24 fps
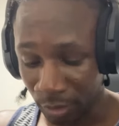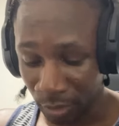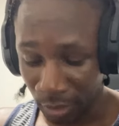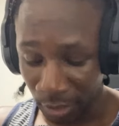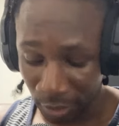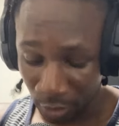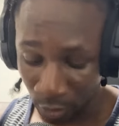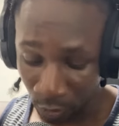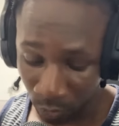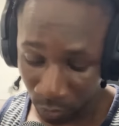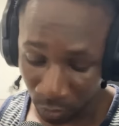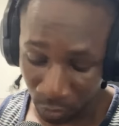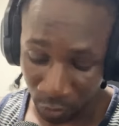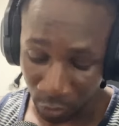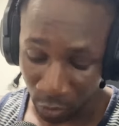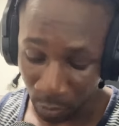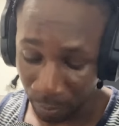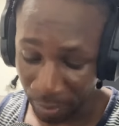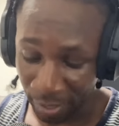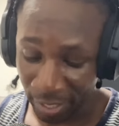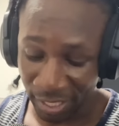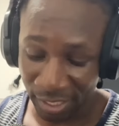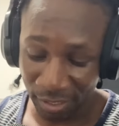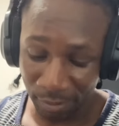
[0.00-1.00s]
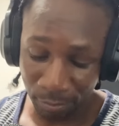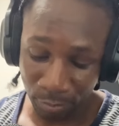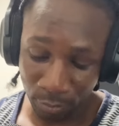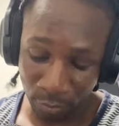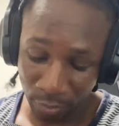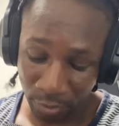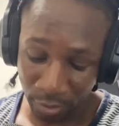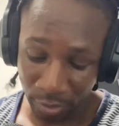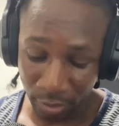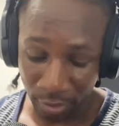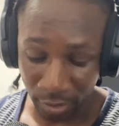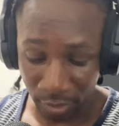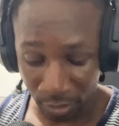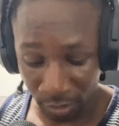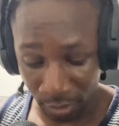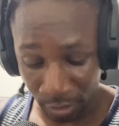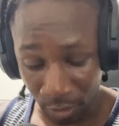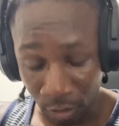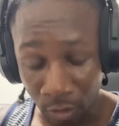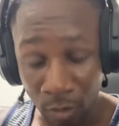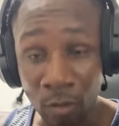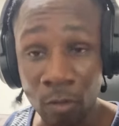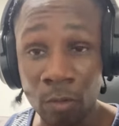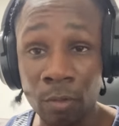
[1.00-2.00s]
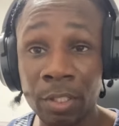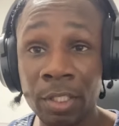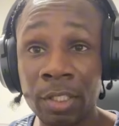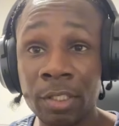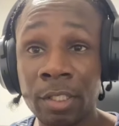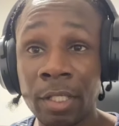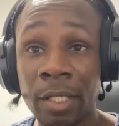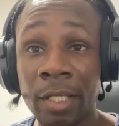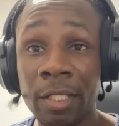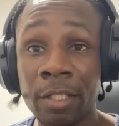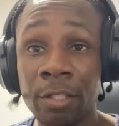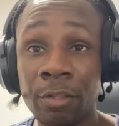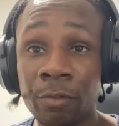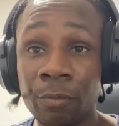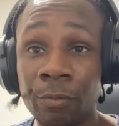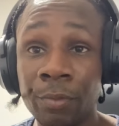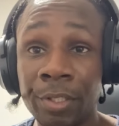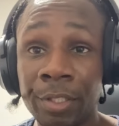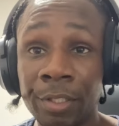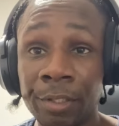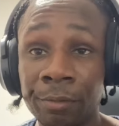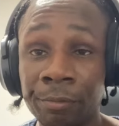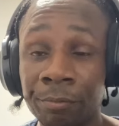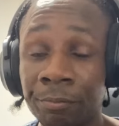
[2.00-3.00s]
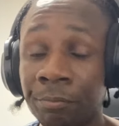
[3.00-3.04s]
they go through your passport, they see, oh, he's A3.